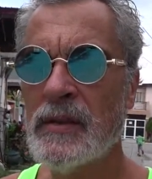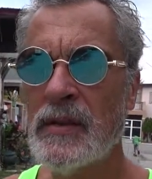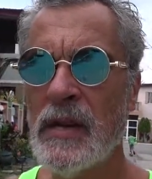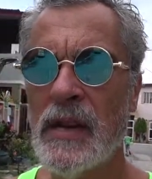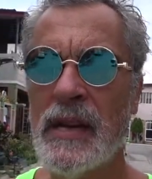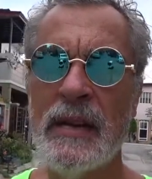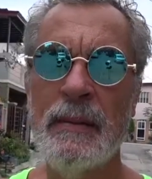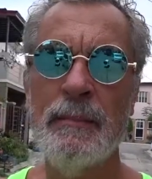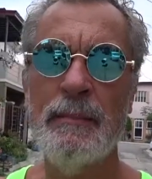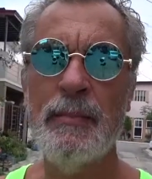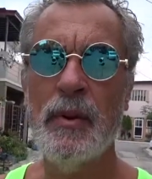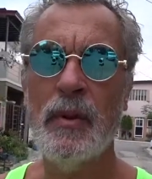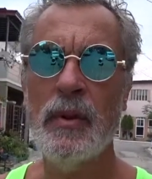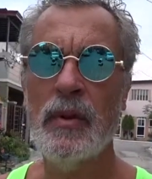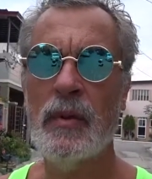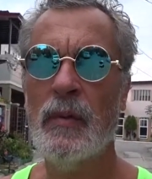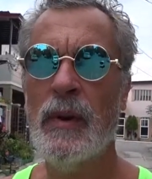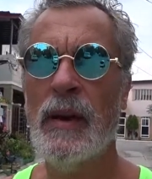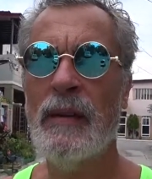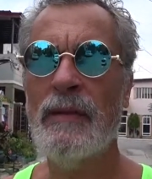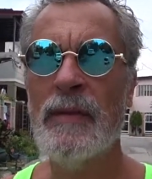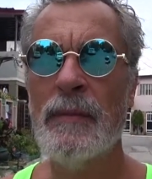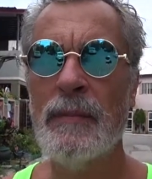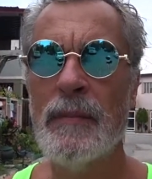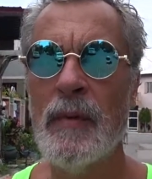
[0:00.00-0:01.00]
So I can pull it
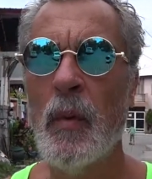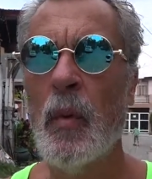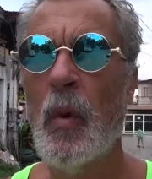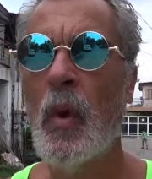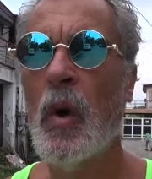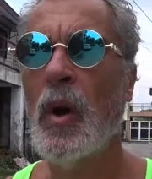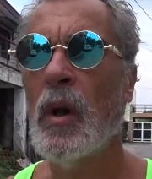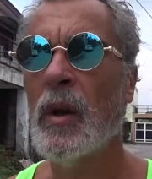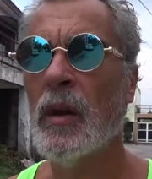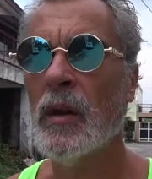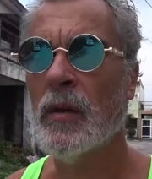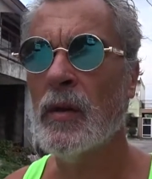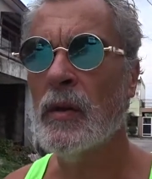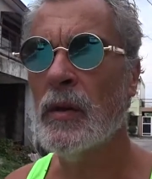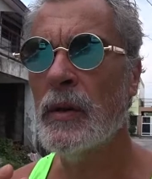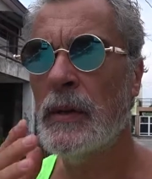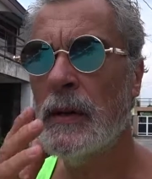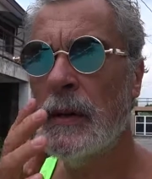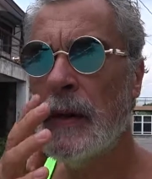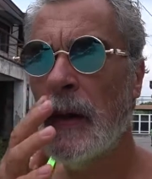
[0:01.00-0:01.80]
away from the wall a good